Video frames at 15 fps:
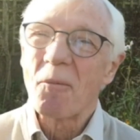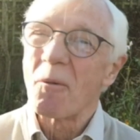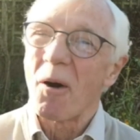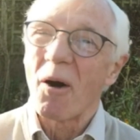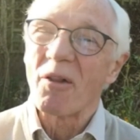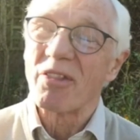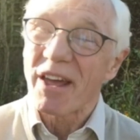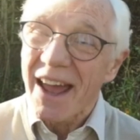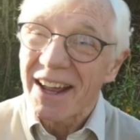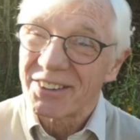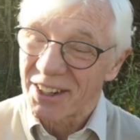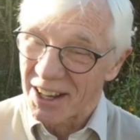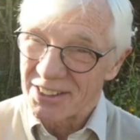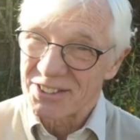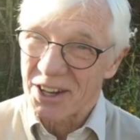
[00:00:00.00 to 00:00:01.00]
what their
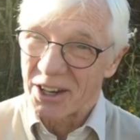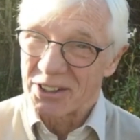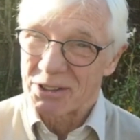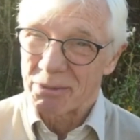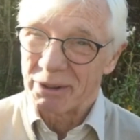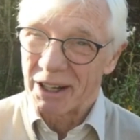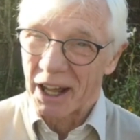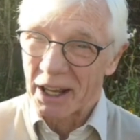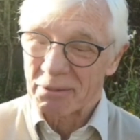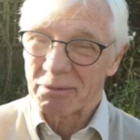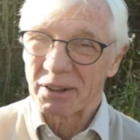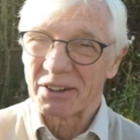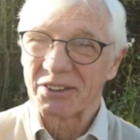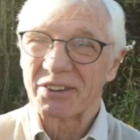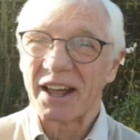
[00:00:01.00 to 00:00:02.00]
day is going to be
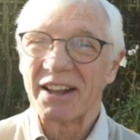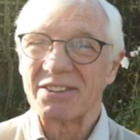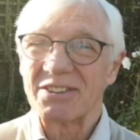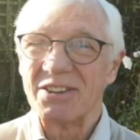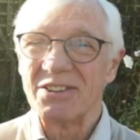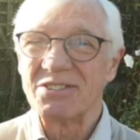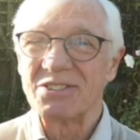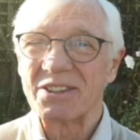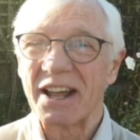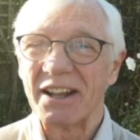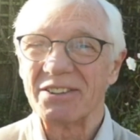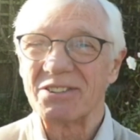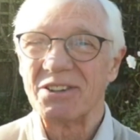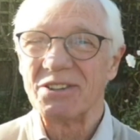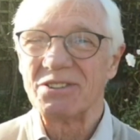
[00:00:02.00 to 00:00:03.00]
like, because that's
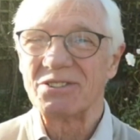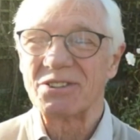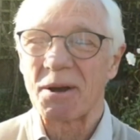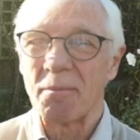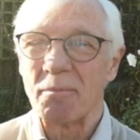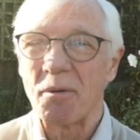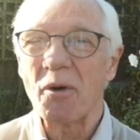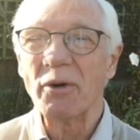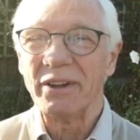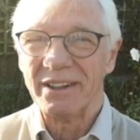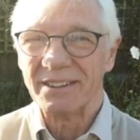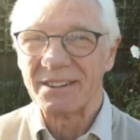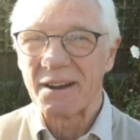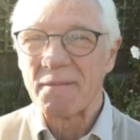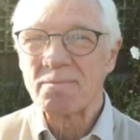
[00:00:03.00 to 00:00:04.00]
his
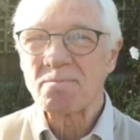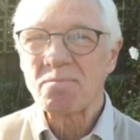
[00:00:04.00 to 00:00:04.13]
point,